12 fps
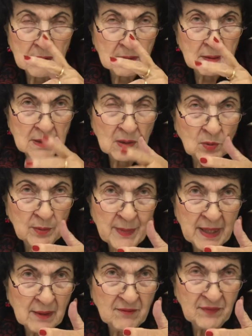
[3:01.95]
they would
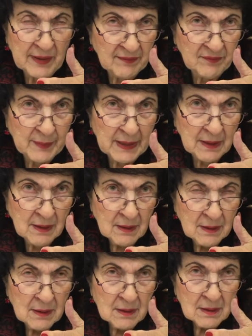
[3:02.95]
make fun of me,
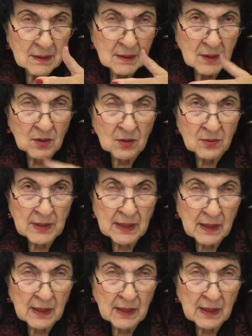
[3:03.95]
that